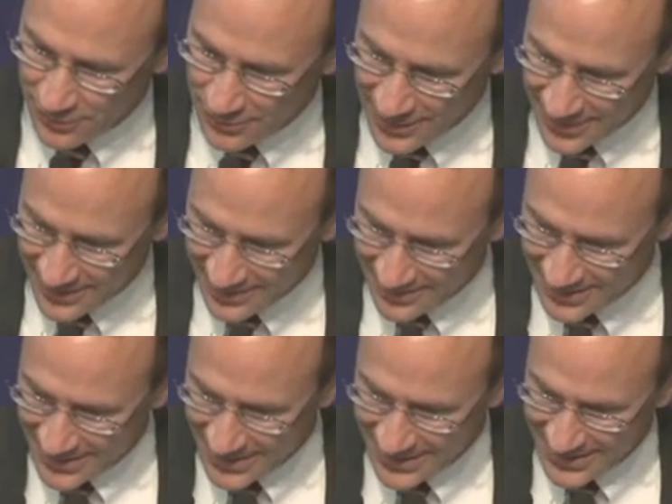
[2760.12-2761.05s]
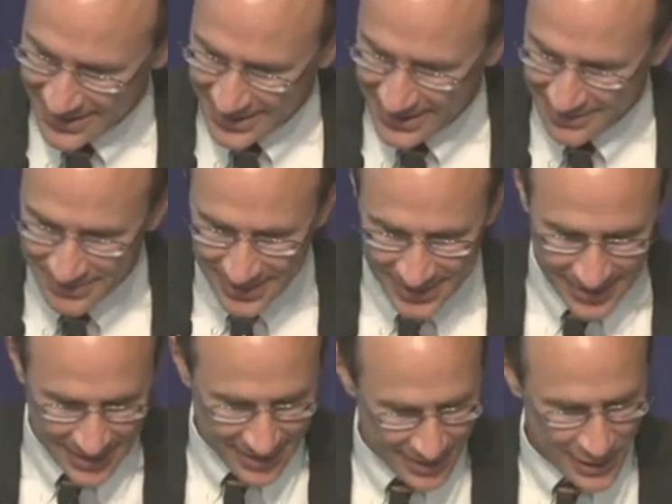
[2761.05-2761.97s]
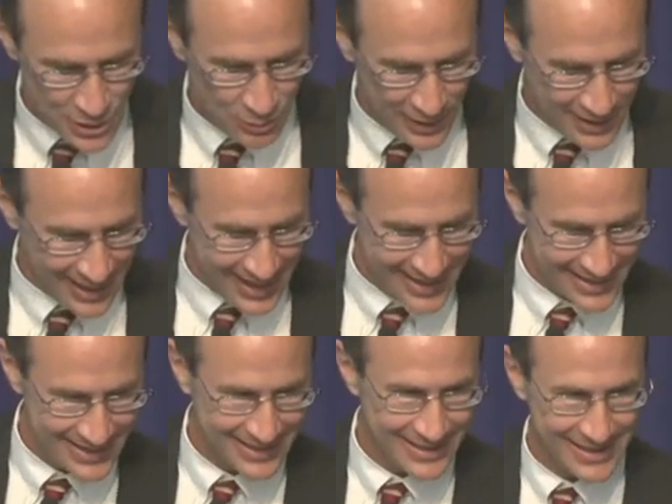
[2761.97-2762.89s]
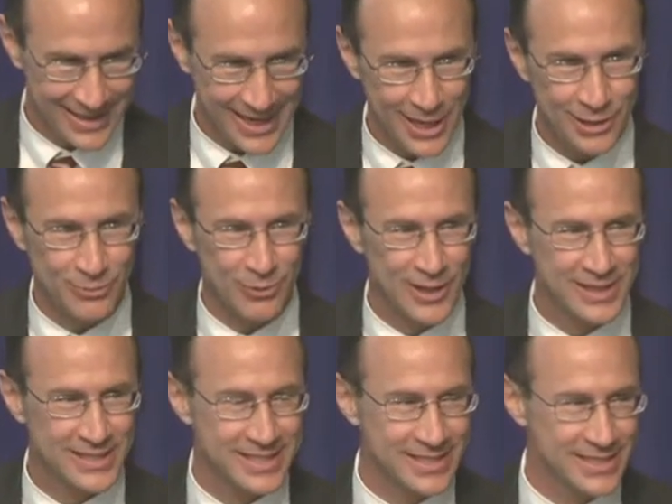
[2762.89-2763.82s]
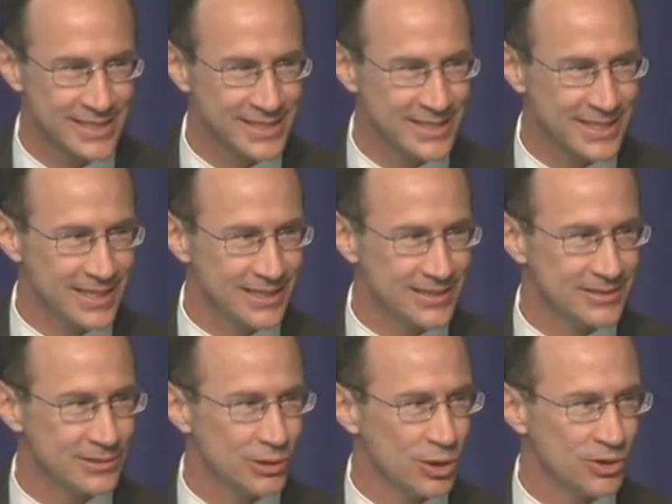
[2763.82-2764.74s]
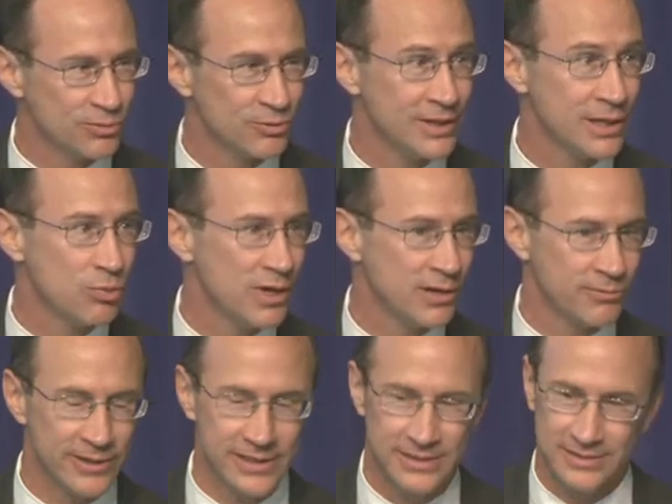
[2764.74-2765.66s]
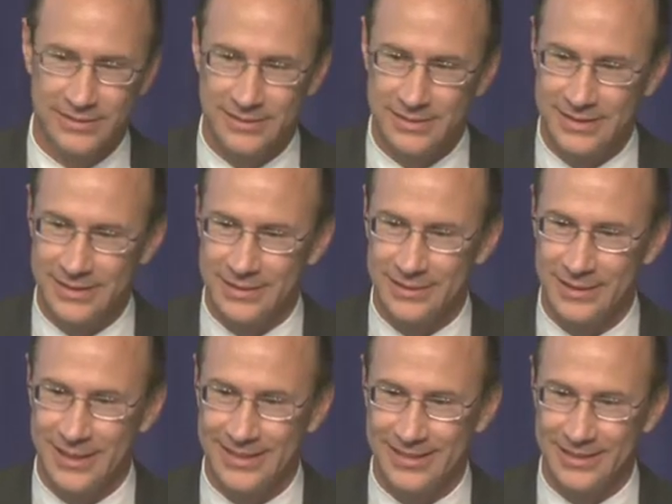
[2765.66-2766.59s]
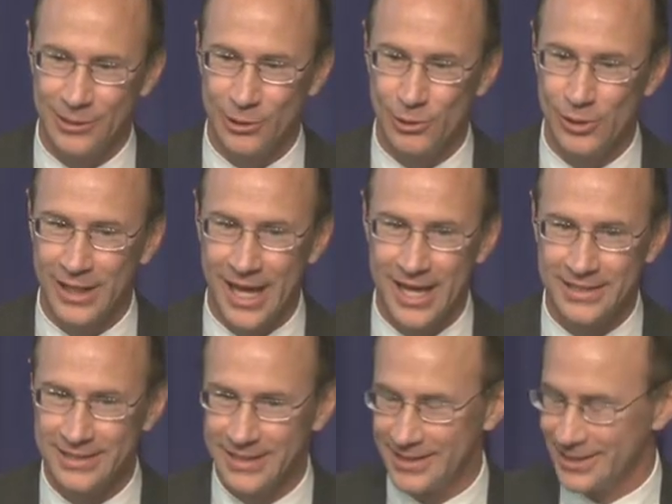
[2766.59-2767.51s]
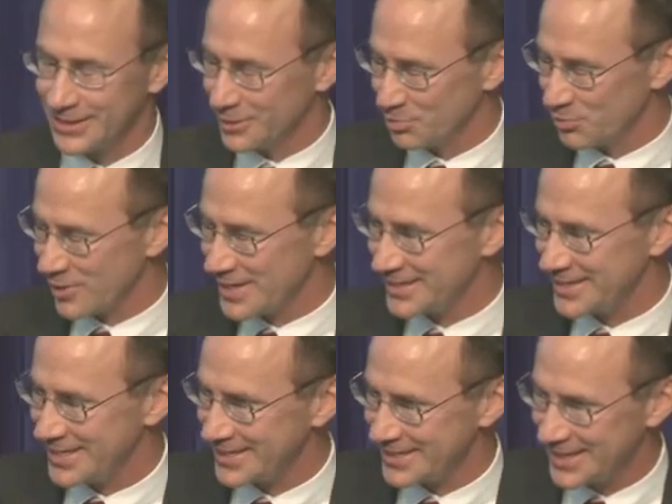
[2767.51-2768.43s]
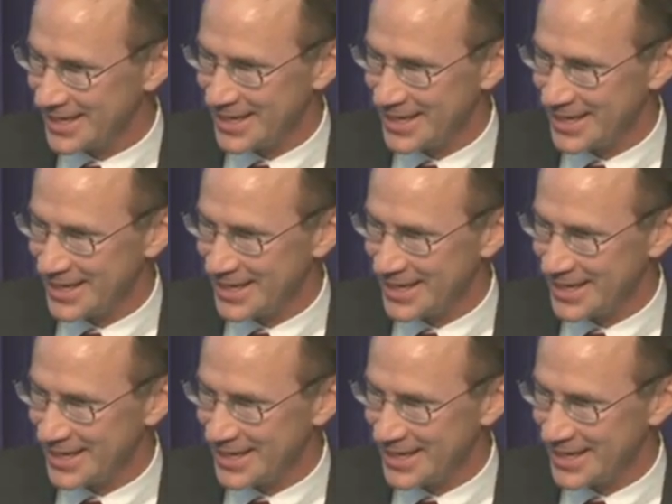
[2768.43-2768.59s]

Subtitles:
over the years, and this one, like the other ones, is really well written. You'll learn a lot, I think, in the process.